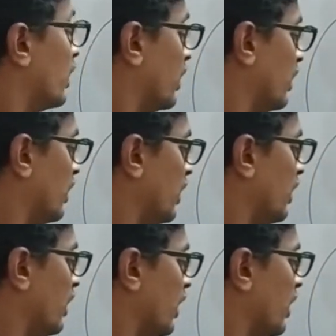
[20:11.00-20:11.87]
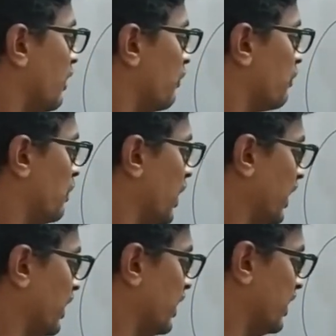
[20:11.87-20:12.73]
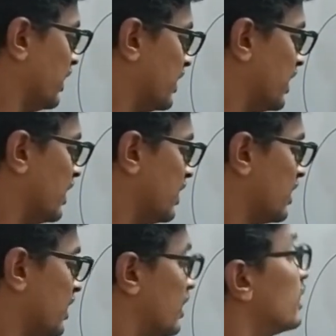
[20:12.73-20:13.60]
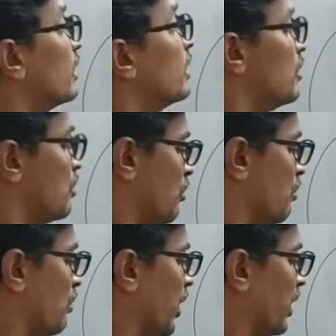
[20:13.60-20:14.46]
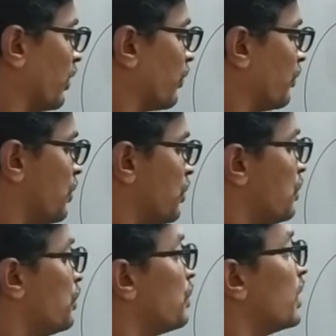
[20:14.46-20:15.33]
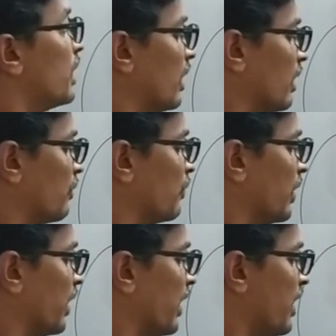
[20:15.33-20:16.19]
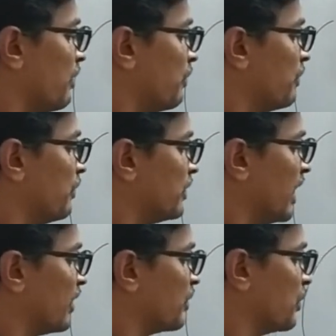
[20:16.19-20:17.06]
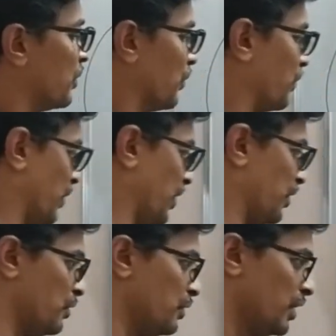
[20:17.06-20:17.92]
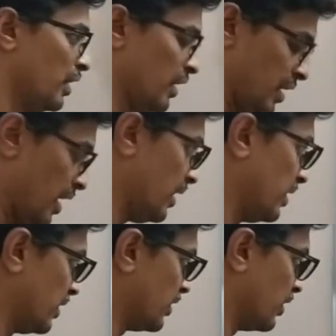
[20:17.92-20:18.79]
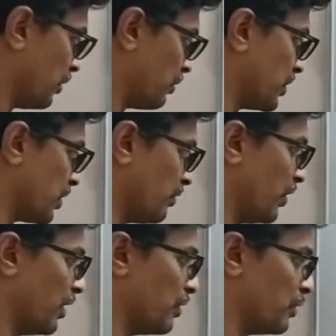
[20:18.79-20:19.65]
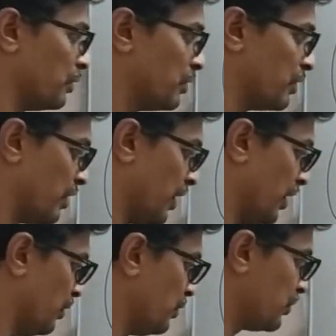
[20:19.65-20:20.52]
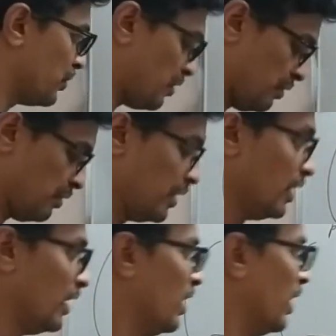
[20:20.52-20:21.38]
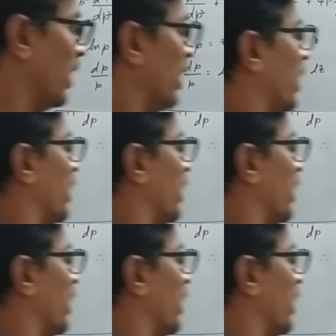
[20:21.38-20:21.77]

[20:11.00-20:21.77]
df by dz minus 4 alpha f, that is equal to 0. And this is the equation we have to try to solve. And